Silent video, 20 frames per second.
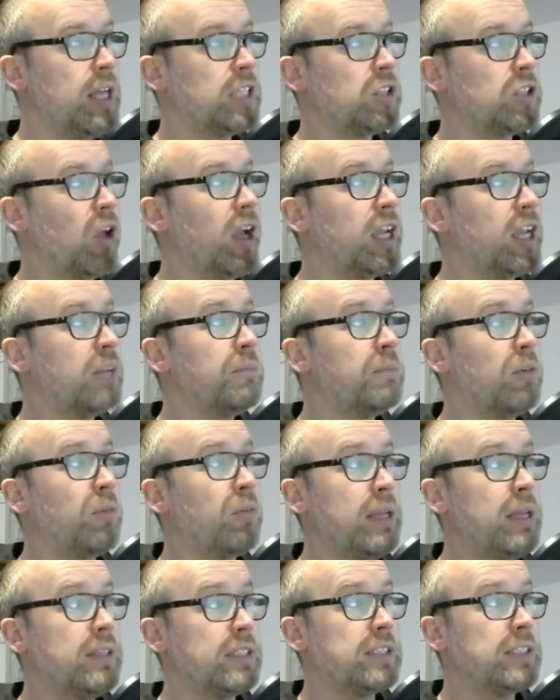So I can
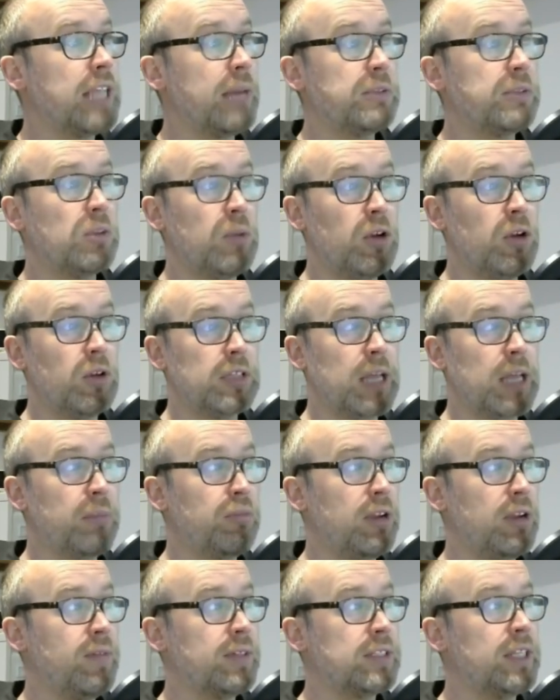repeat the steps that we looked at
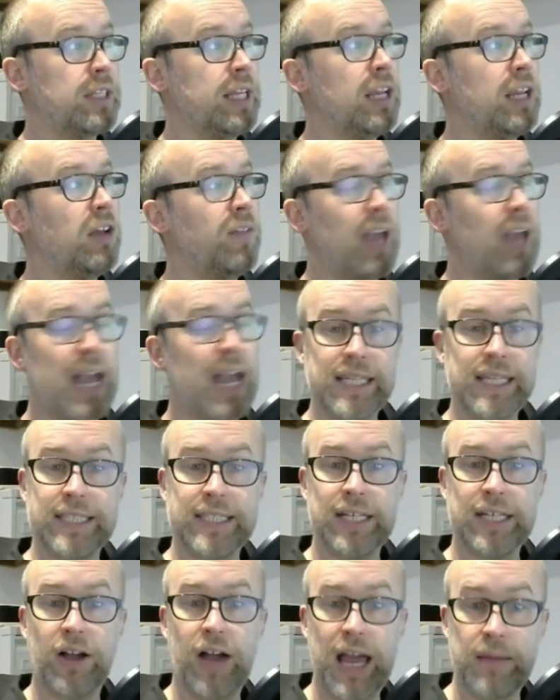previously of
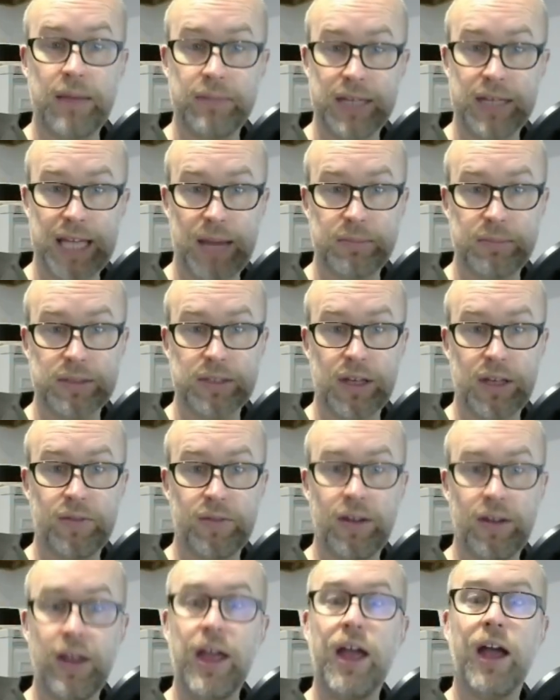editing our MDM
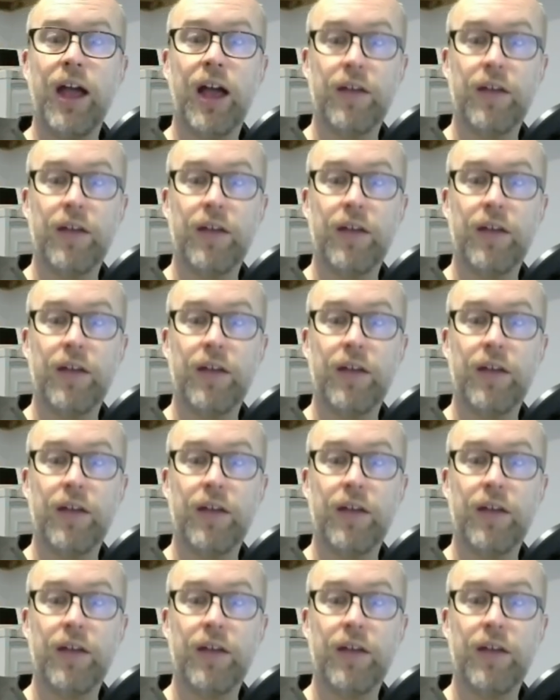server,